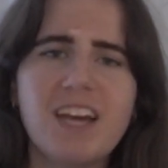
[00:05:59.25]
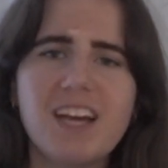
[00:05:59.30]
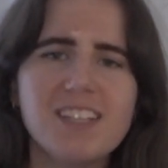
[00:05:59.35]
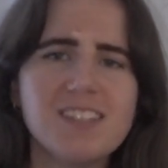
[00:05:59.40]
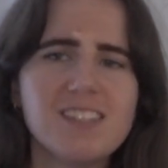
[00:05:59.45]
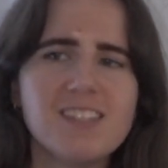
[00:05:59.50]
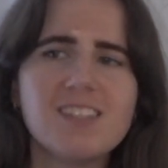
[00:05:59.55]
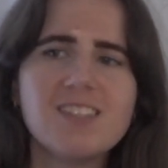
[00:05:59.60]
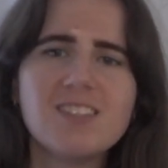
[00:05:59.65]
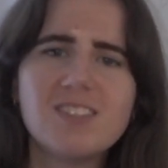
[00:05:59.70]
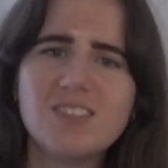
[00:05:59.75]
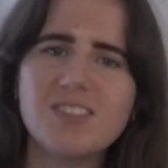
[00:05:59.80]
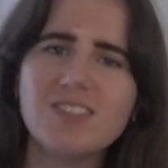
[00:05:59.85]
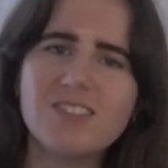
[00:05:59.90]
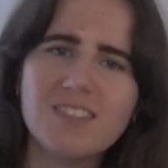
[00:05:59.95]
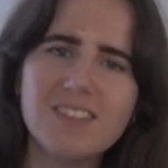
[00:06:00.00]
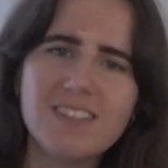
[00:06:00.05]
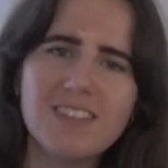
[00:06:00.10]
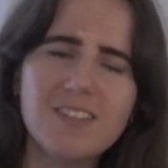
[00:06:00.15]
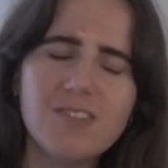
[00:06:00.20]
as a
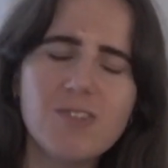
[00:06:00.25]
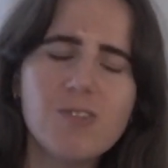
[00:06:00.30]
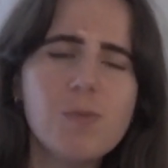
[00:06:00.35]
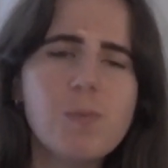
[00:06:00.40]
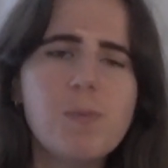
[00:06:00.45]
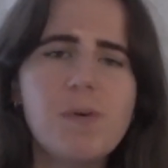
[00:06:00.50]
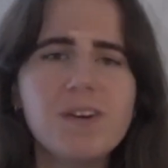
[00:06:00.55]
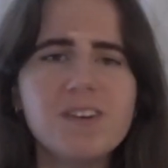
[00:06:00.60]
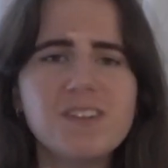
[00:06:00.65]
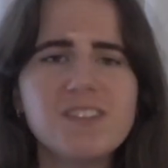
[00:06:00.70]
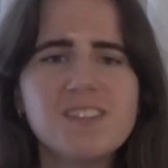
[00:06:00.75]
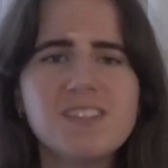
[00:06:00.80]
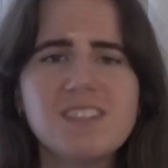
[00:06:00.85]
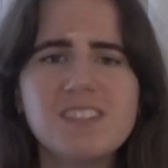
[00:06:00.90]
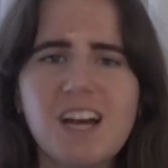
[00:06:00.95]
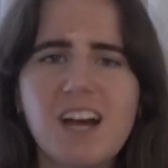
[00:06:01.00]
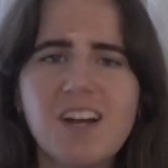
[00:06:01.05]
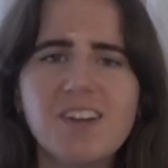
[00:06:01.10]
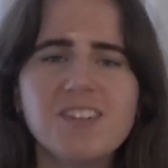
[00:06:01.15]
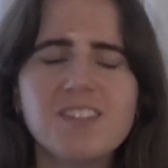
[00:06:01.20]
student all boils
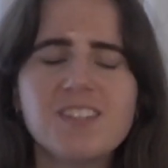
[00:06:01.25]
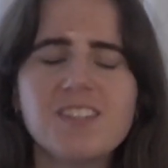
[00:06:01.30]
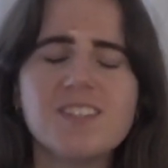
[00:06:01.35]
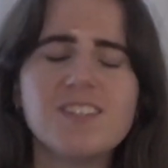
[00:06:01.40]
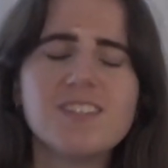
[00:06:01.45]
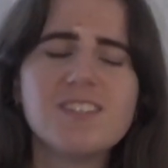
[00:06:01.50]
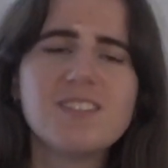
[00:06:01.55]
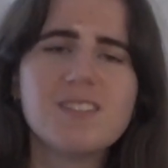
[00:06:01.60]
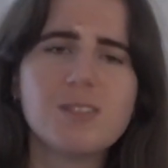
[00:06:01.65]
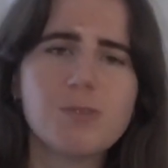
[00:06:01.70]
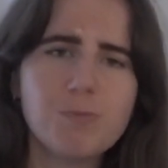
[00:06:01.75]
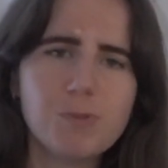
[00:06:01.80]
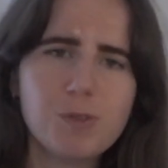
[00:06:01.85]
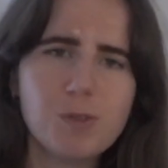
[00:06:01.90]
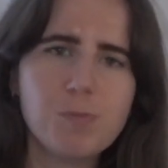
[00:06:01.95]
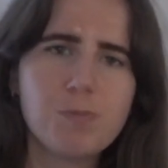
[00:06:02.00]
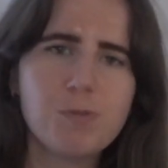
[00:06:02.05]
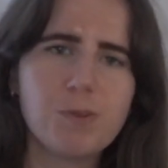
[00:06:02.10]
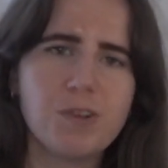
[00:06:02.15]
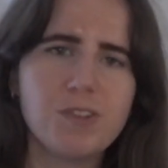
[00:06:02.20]
down to this
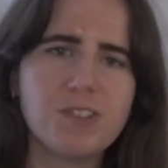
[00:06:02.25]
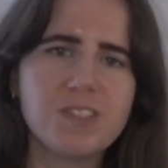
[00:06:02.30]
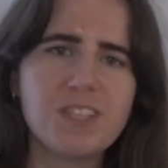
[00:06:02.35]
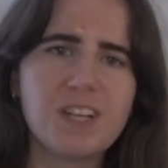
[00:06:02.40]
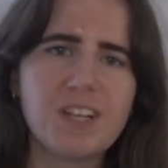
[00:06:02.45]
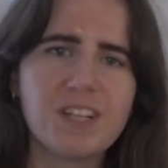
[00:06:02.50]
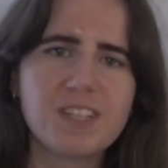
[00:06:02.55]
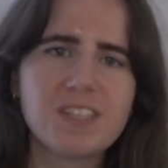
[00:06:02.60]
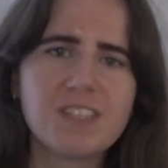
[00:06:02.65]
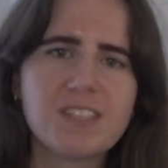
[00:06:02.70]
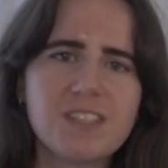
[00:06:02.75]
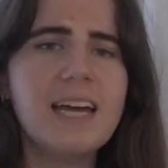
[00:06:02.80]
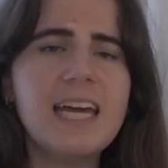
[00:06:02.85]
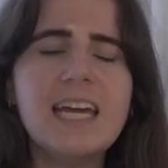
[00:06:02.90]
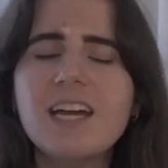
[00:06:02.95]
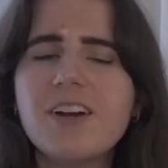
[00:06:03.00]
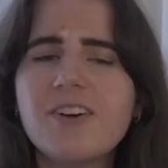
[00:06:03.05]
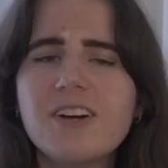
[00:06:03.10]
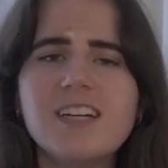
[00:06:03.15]
simple process. Here